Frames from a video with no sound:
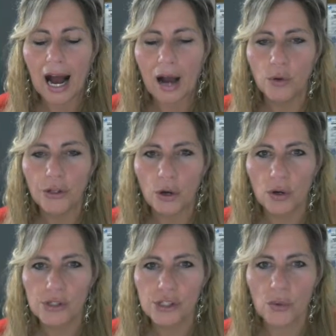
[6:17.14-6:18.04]
I would
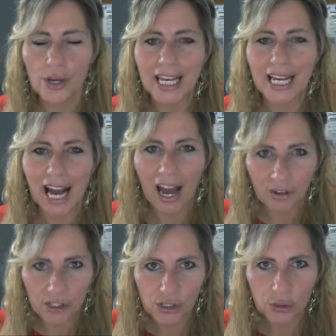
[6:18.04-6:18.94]
also
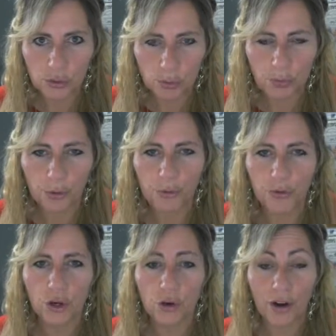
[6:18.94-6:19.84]
encourage you to
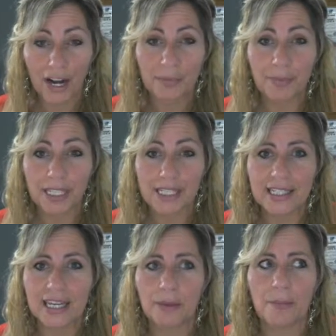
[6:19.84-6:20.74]
prove your
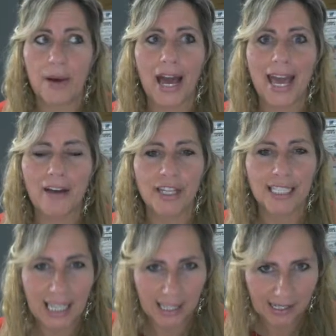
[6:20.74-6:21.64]
credibility by
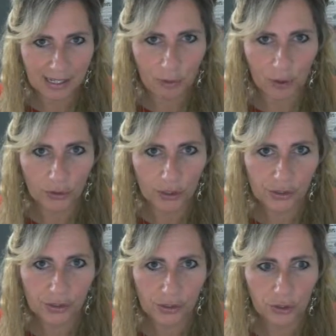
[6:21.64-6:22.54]
having
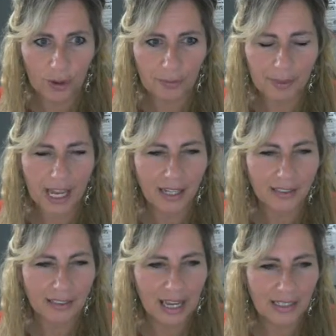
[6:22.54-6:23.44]
testimonials on your
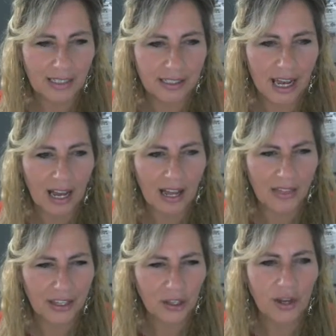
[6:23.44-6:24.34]
website. And I
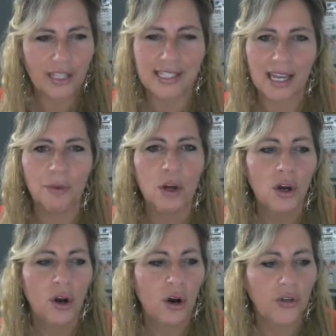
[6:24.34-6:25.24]
think you had some
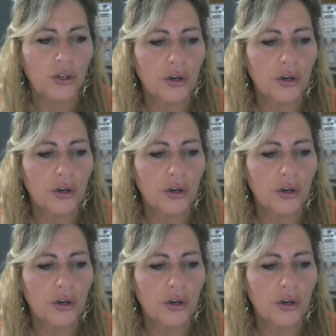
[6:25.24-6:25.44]
on